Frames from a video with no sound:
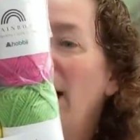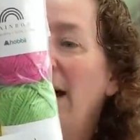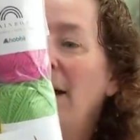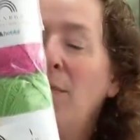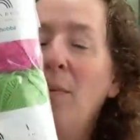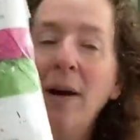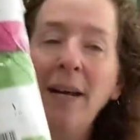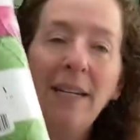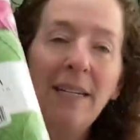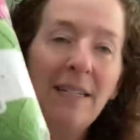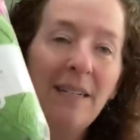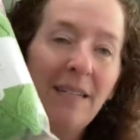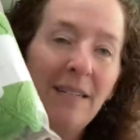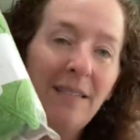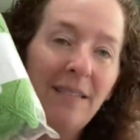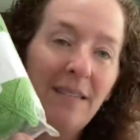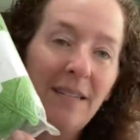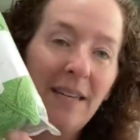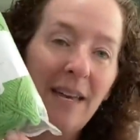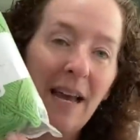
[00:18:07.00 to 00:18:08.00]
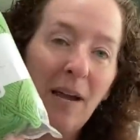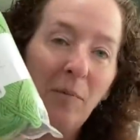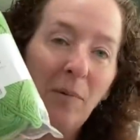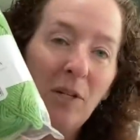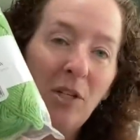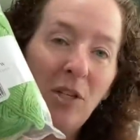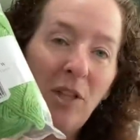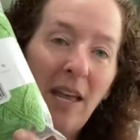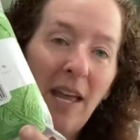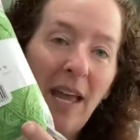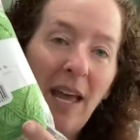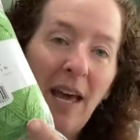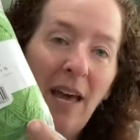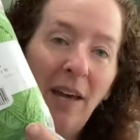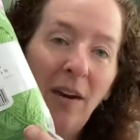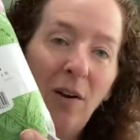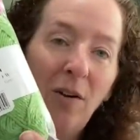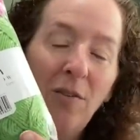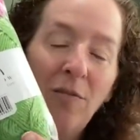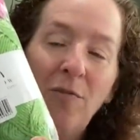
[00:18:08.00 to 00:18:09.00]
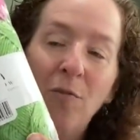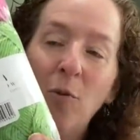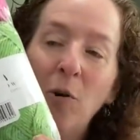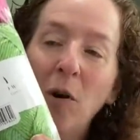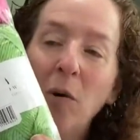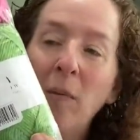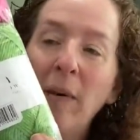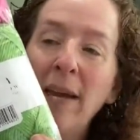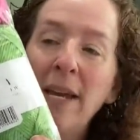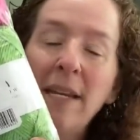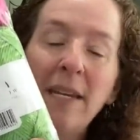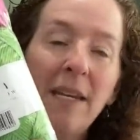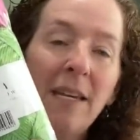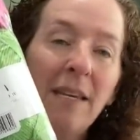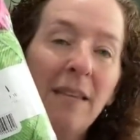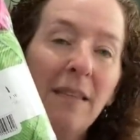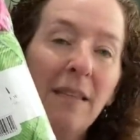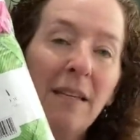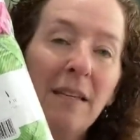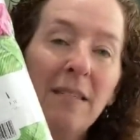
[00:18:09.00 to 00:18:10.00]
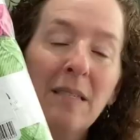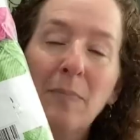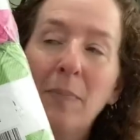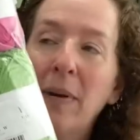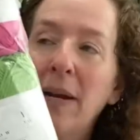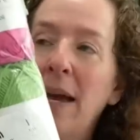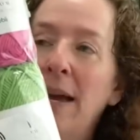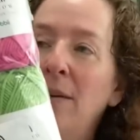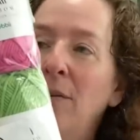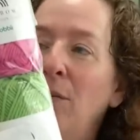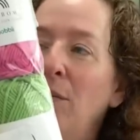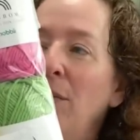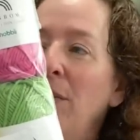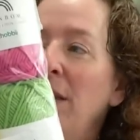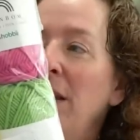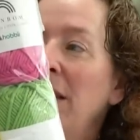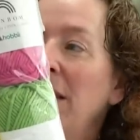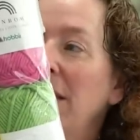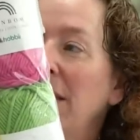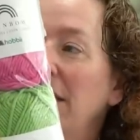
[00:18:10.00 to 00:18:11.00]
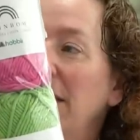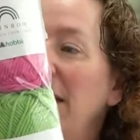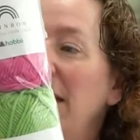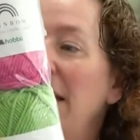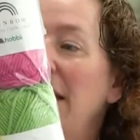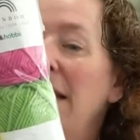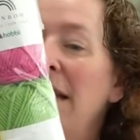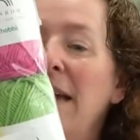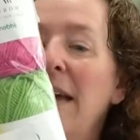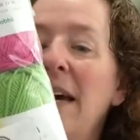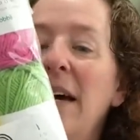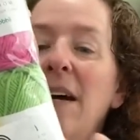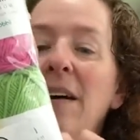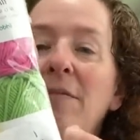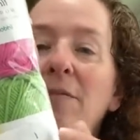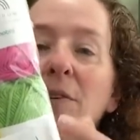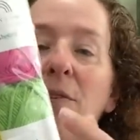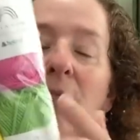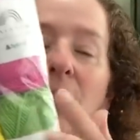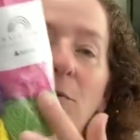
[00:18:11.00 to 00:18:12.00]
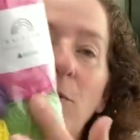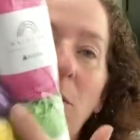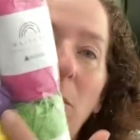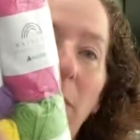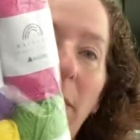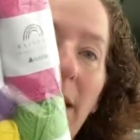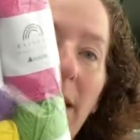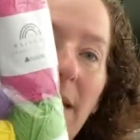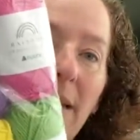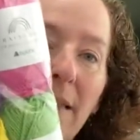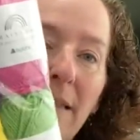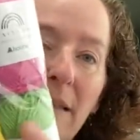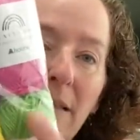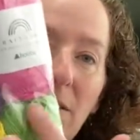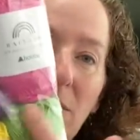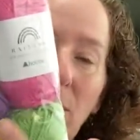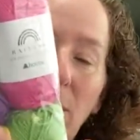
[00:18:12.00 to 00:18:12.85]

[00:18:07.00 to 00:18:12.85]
I wanted to see, I wish they had a 4-weight in this, but I don't think that they have a 4-weight in this